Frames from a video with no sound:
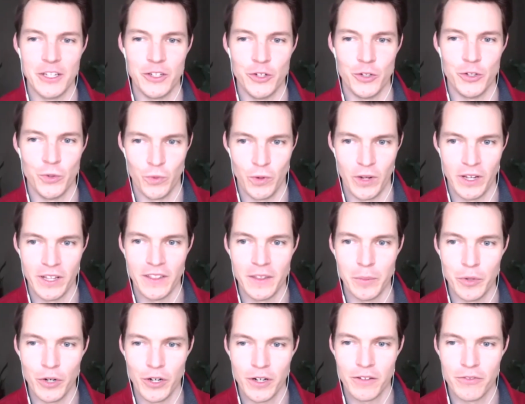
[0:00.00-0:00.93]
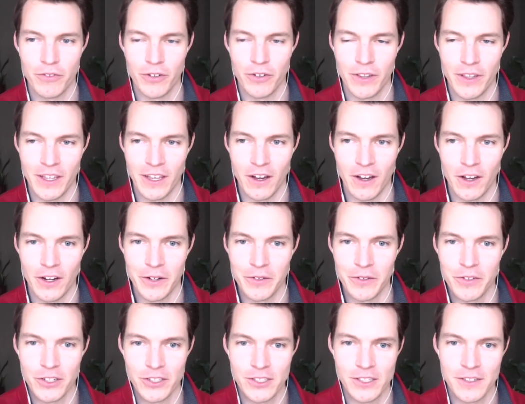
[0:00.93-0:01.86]
you read the book for the audio
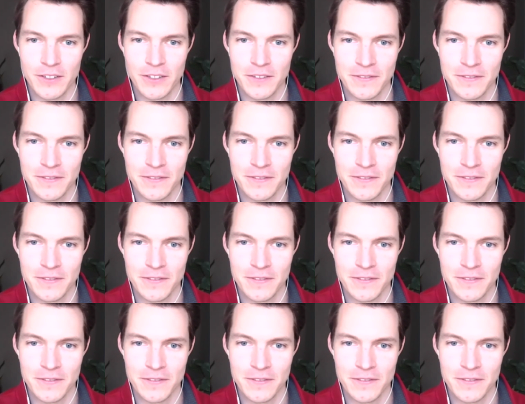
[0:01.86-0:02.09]
version?